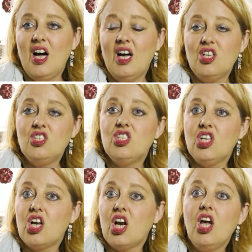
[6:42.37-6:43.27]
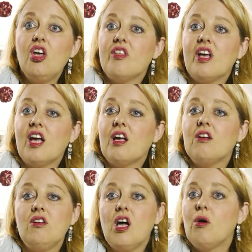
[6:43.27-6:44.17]
and under your
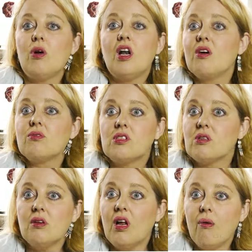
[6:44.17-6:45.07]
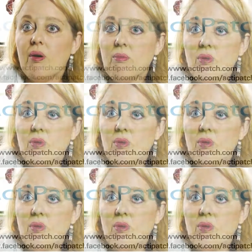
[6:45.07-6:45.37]
clothing, no one else would know it